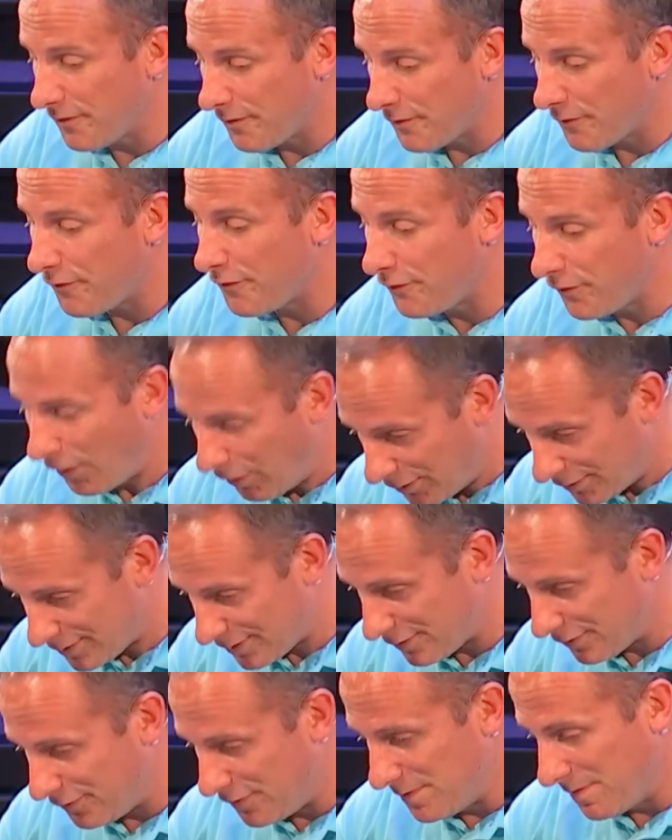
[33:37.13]

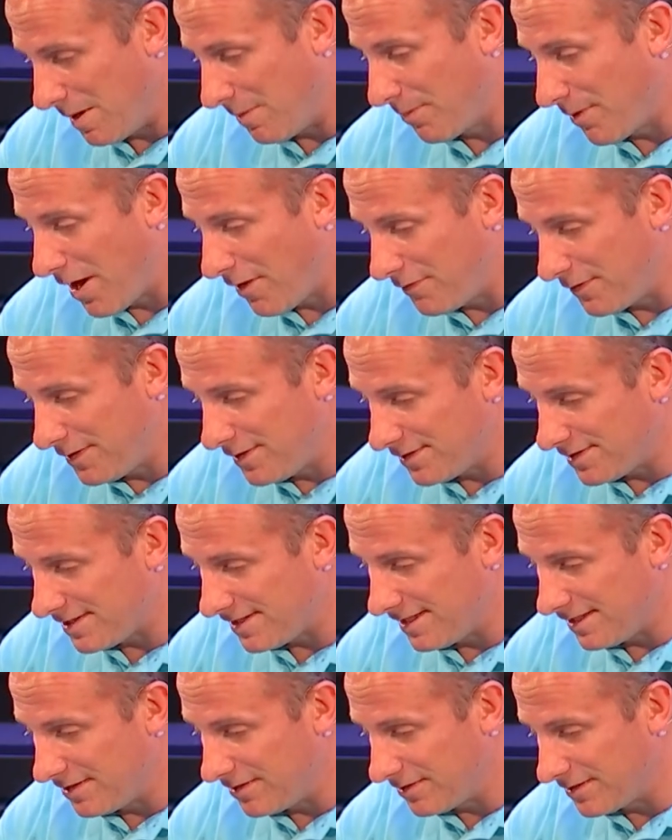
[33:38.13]
false female prophet you
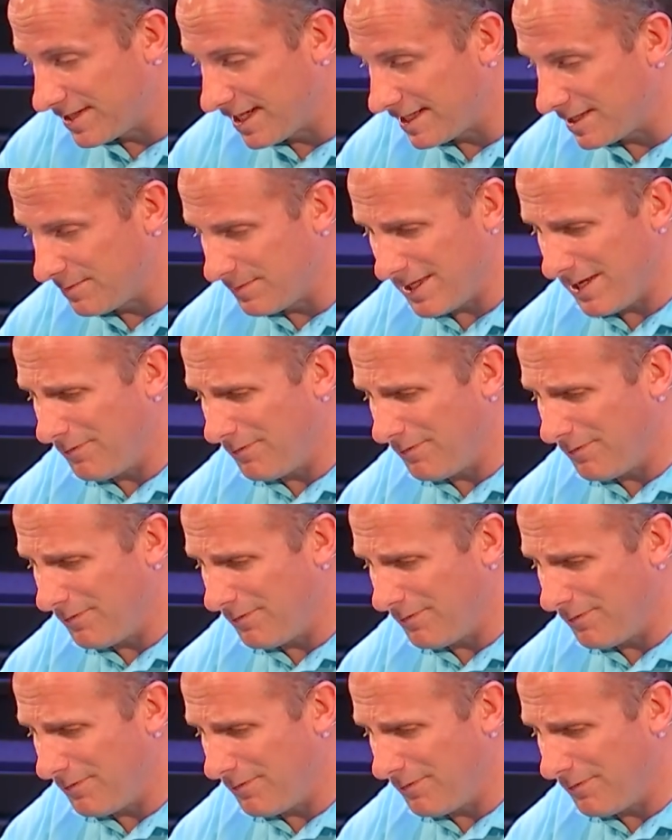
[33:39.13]
see in the Old Testament.